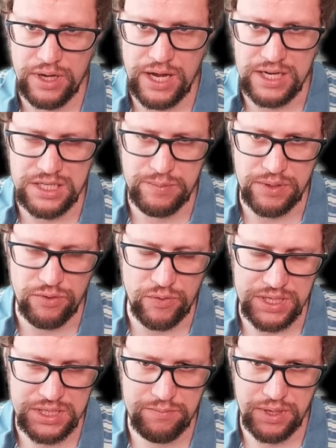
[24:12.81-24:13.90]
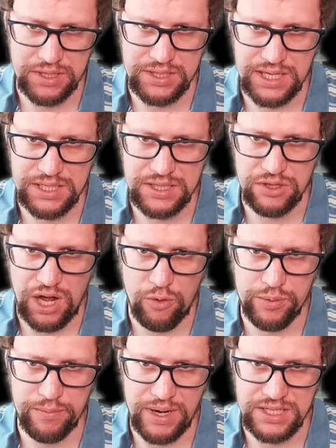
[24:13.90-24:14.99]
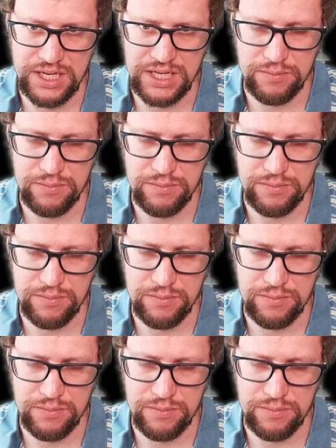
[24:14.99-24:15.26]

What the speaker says: HTTP request, because that's the optimization